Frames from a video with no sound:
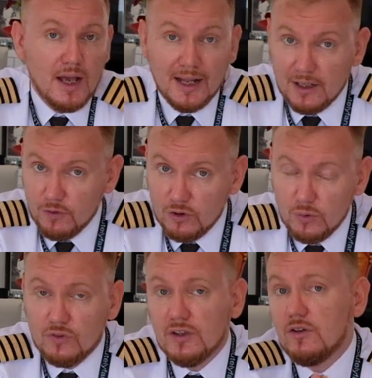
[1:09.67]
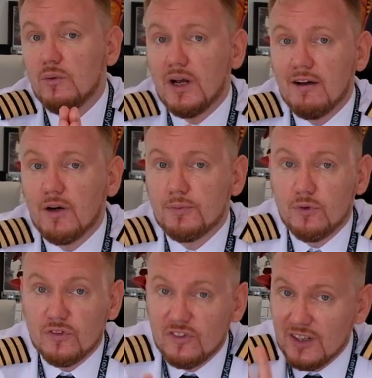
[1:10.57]
And if you use it, you will have up
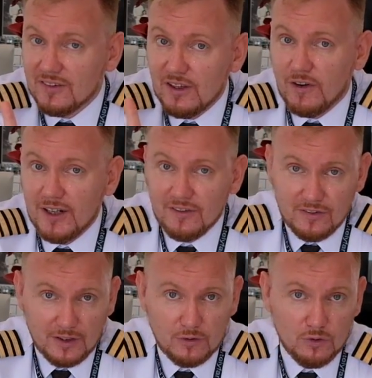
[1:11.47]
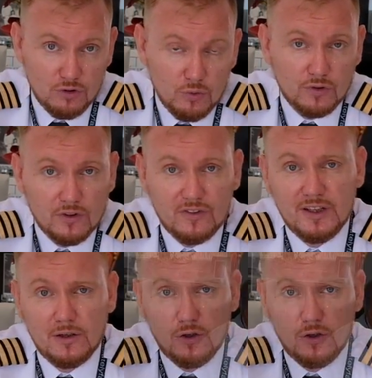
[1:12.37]
to six devices that you can use on a single